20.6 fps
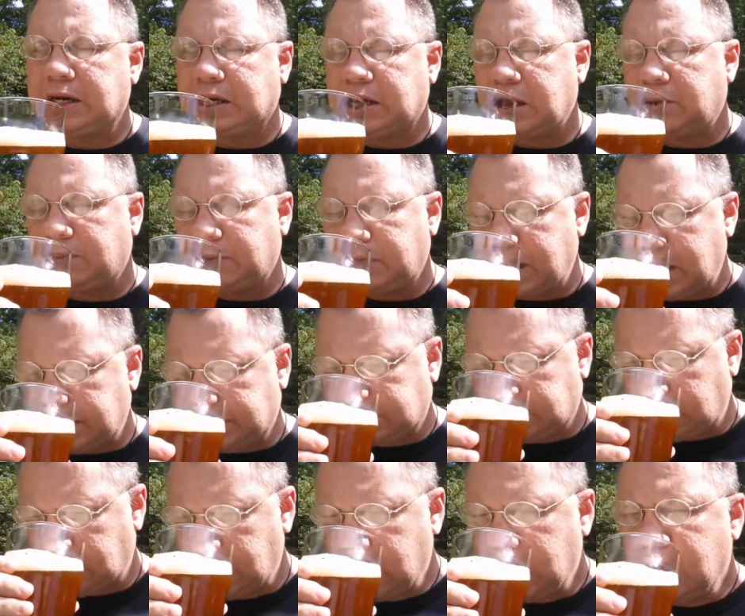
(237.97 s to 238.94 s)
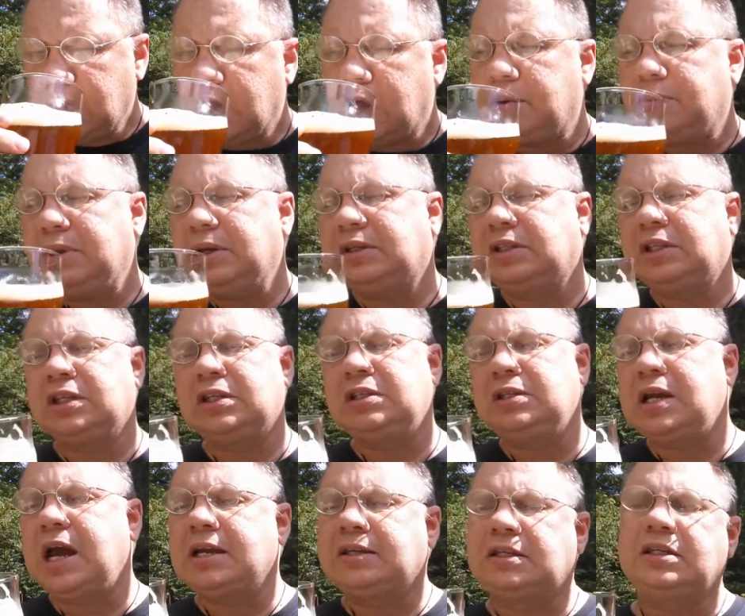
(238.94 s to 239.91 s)
of coming at you. It's
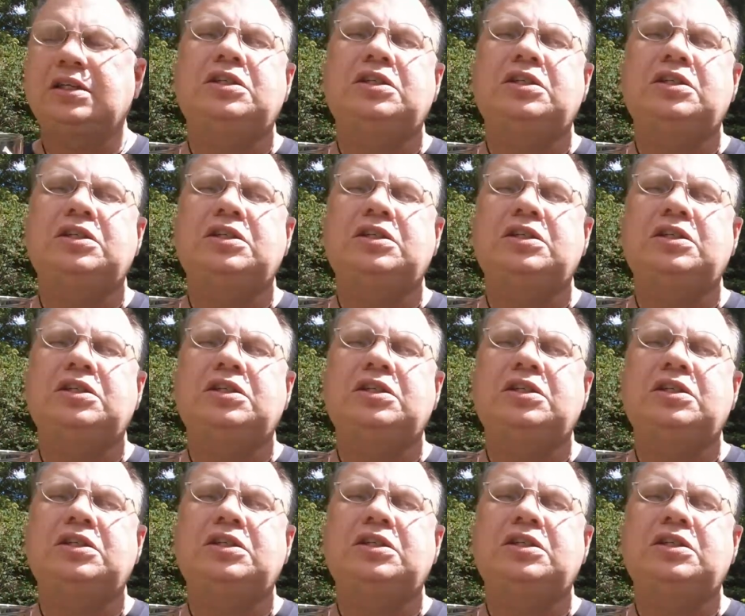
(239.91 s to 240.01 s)
just nice.